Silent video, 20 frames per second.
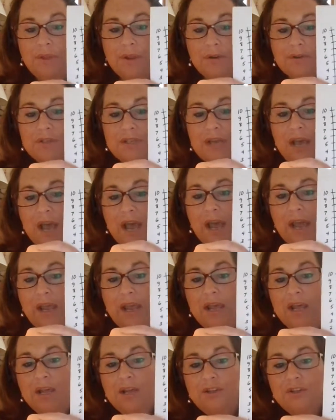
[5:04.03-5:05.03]
of their
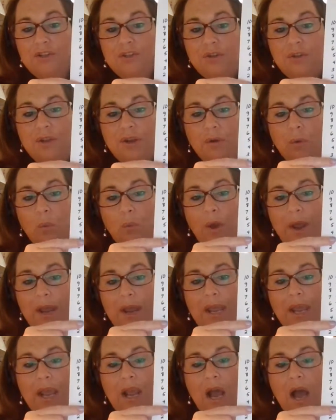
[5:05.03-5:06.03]
day. So they're
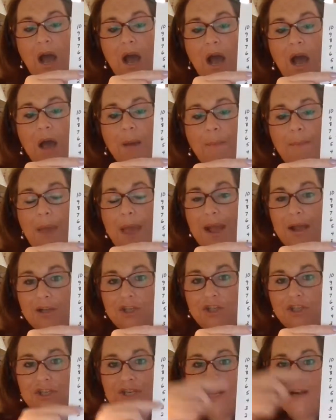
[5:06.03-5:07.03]
waking up
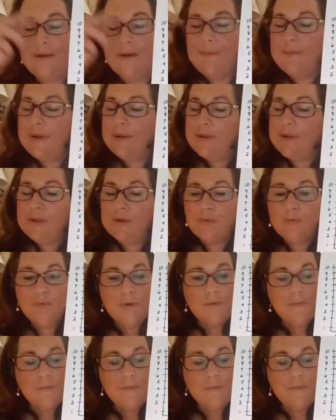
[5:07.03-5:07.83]
agitated. Maybe their